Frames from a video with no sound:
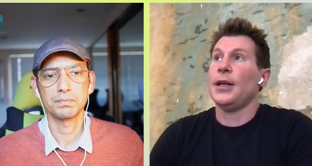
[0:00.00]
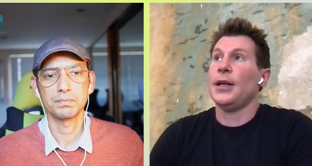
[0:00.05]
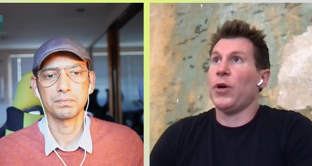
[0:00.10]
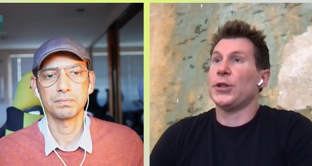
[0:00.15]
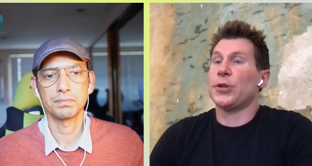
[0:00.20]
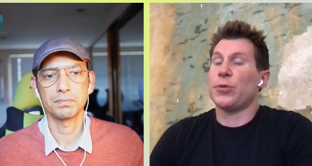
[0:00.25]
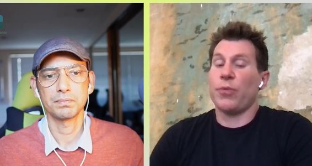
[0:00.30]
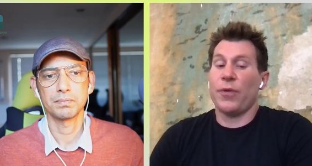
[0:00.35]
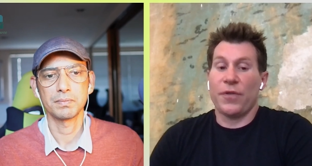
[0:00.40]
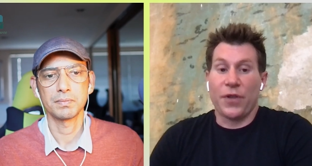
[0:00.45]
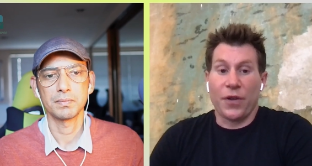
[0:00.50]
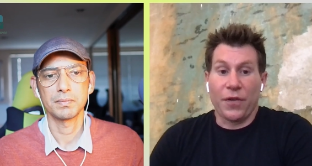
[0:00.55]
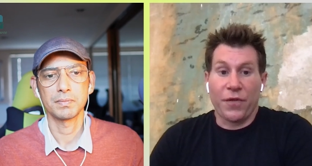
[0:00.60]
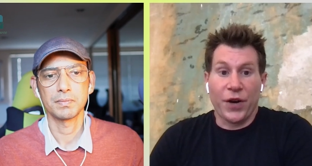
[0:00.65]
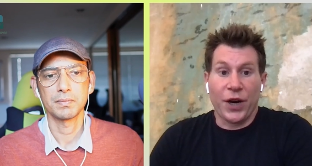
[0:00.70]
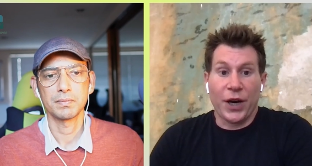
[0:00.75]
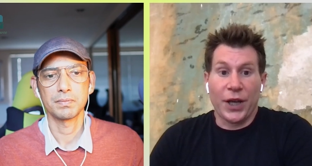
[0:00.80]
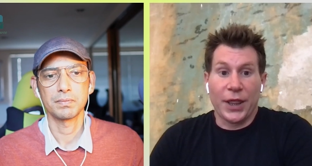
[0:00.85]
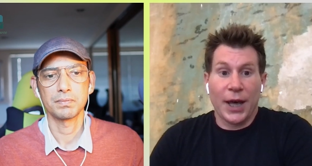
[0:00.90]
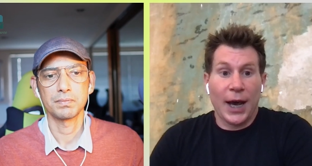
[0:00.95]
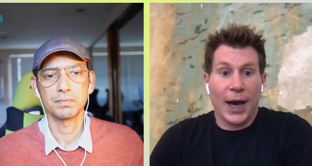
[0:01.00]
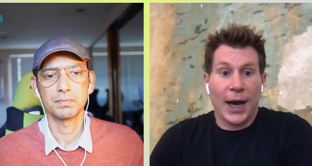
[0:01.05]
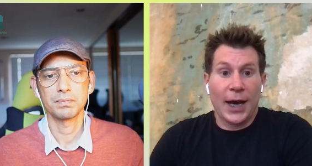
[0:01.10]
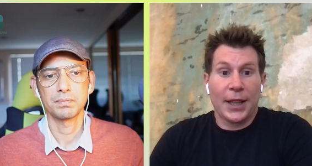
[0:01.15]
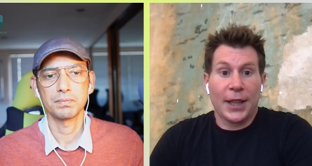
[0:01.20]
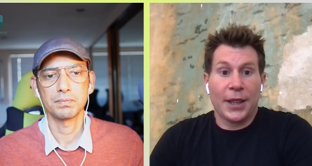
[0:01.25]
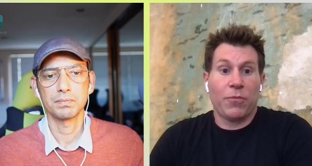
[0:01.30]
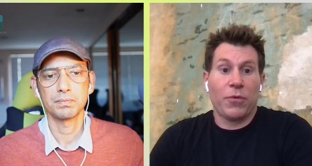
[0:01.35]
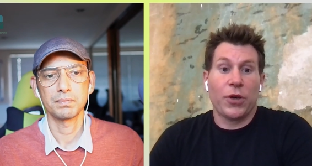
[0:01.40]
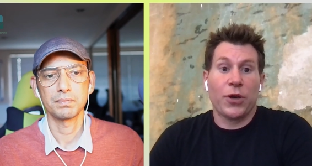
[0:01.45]
Speaker 1: And then once we've defined
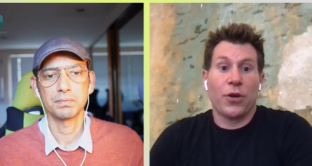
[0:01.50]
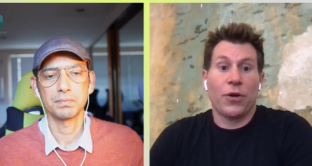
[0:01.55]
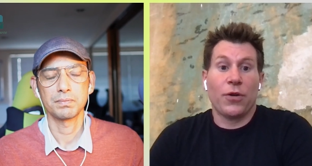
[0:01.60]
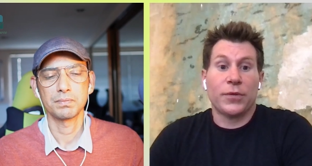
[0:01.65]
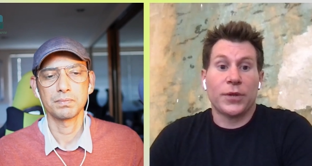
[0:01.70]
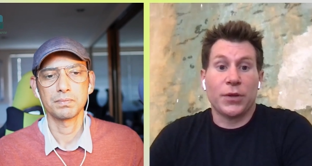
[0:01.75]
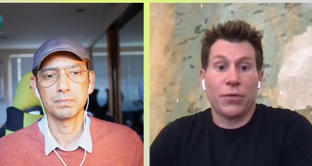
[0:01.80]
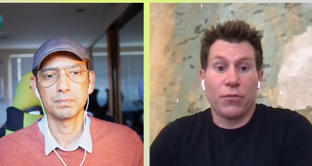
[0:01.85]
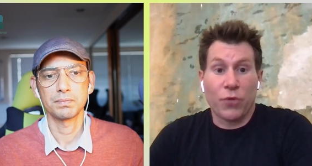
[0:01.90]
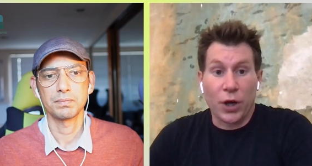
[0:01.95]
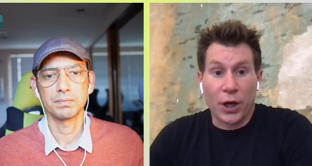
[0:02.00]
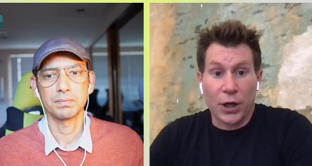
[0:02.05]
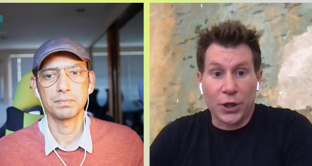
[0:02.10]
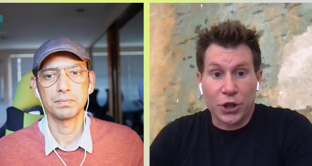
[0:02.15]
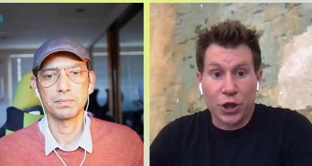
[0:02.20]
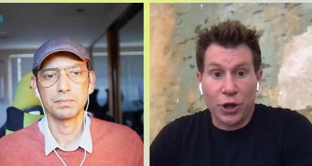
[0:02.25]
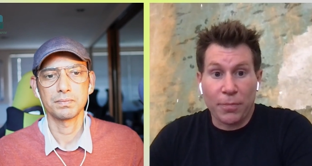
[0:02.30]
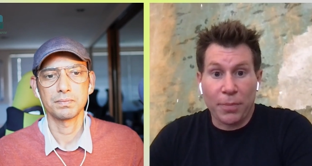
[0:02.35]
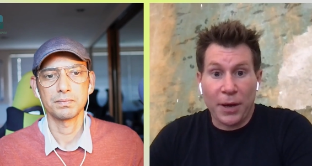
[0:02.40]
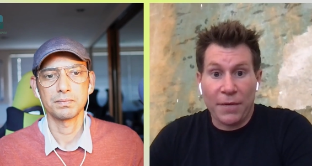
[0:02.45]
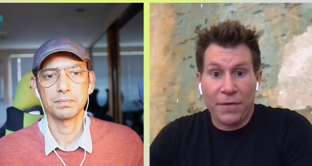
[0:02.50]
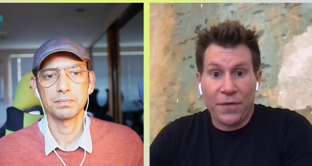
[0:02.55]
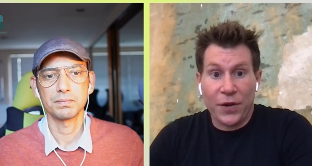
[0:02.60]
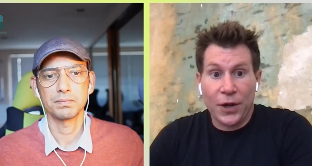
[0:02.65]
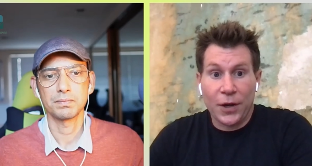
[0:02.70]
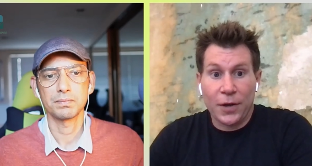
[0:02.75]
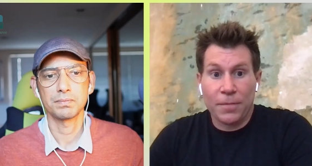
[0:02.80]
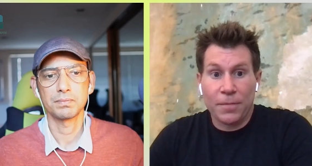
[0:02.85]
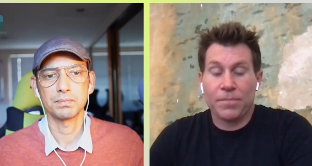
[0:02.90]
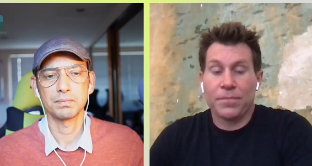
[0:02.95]
that, then we can obviously write a job
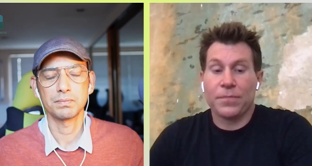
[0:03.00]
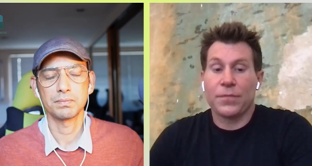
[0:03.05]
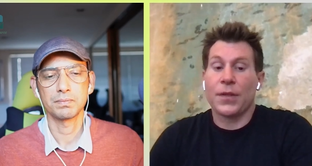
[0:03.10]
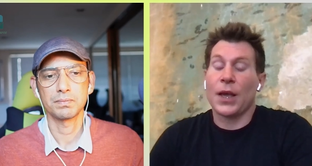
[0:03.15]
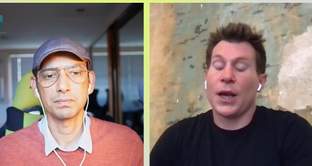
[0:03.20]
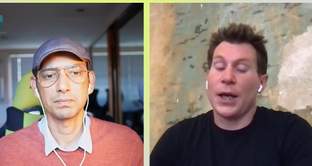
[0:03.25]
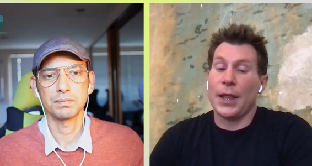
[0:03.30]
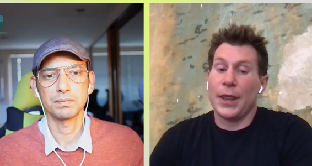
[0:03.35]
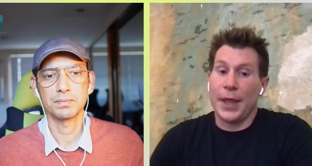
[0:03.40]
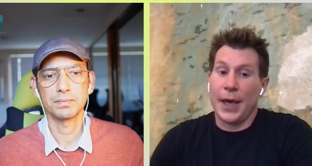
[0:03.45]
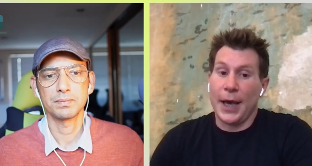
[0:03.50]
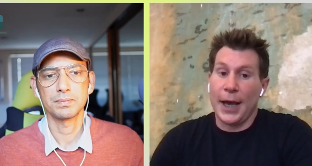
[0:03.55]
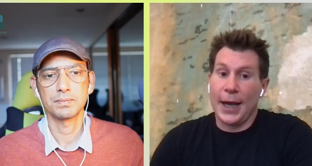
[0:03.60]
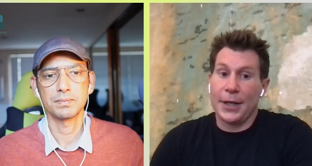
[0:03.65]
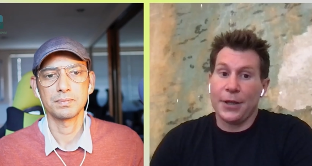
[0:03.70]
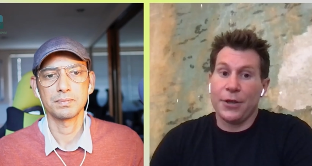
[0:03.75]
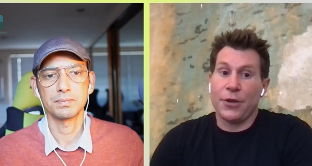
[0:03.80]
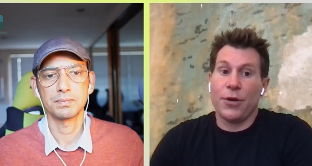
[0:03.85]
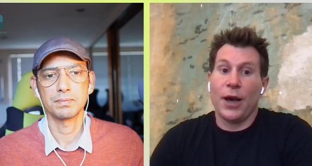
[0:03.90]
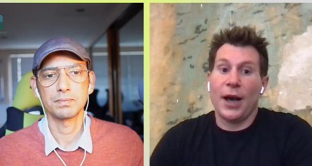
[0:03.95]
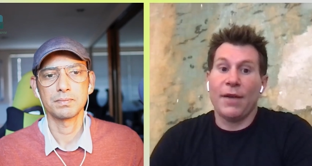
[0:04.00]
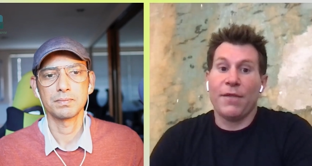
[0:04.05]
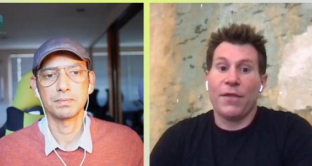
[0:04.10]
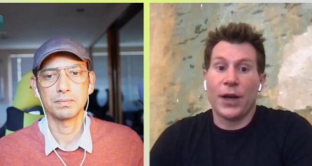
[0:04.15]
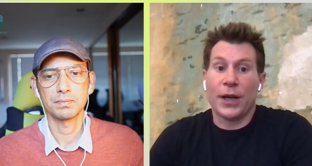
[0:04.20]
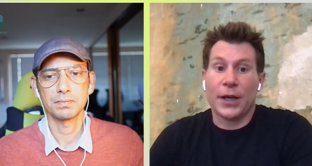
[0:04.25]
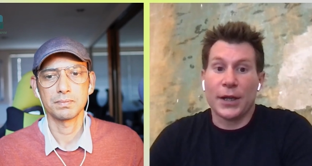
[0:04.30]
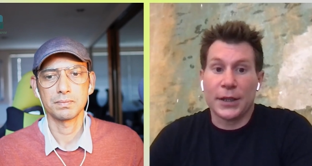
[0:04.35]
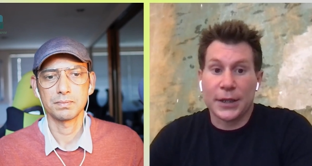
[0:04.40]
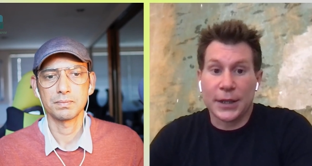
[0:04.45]
advert. And then
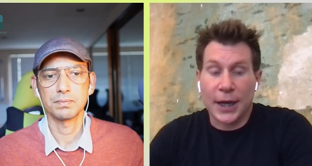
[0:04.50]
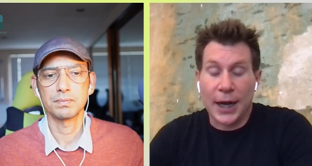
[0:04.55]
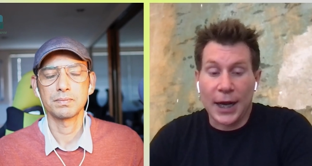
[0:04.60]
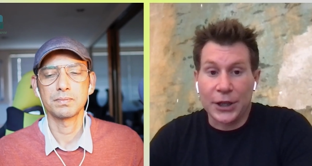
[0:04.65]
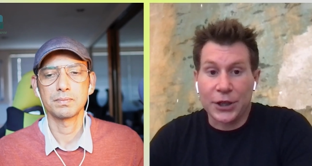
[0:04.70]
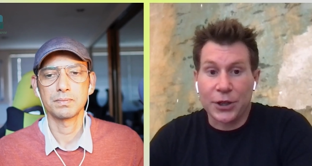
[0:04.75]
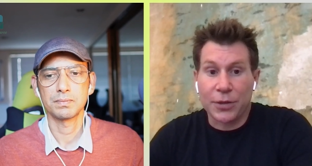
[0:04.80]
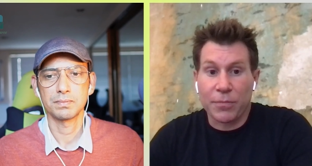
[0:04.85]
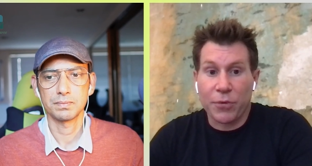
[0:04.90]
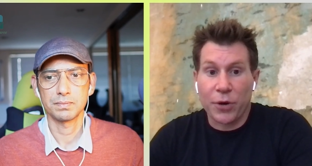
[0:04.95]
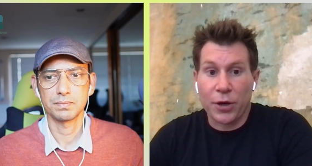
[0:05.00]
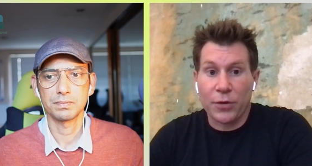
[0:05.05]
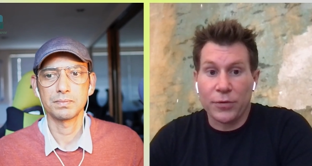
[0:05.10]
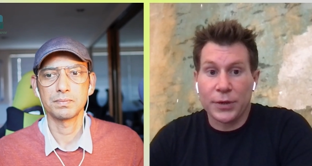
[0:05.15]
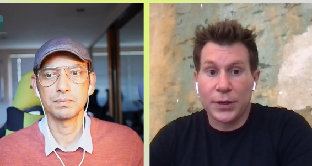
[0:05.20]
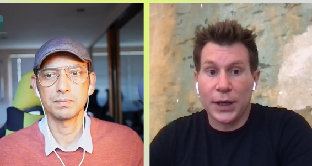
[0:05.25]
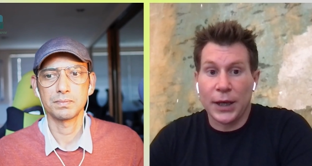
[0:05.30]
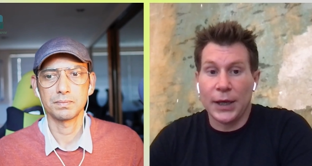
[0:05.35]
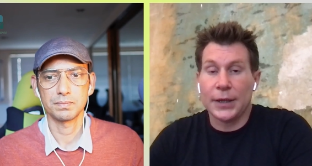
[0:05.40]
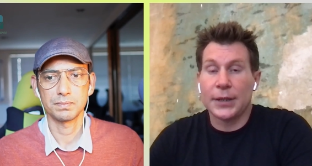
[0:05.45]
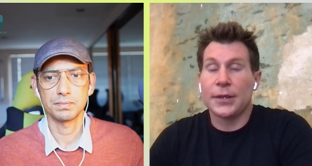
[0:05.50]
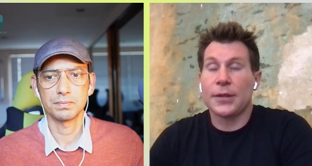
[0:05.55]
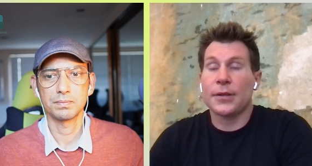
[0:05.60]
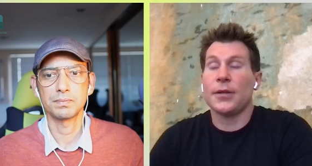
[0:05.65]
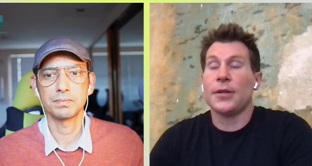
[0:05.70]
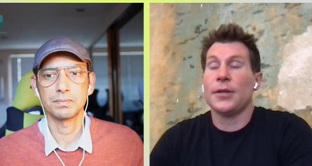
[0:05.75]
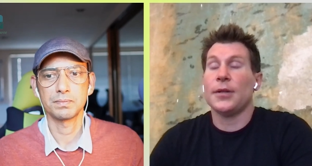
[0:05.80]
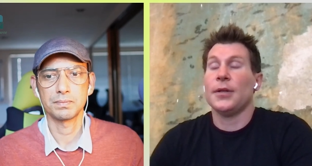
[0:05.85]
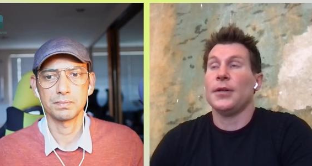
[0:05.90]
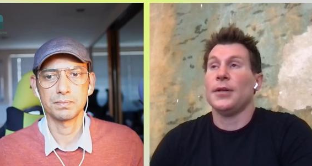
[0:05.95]
you have like a selection
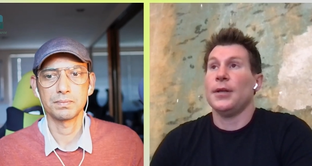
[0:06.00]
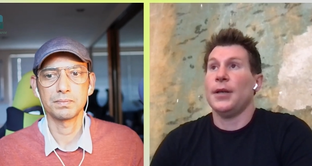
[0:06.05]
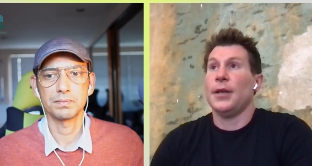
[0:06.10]
process.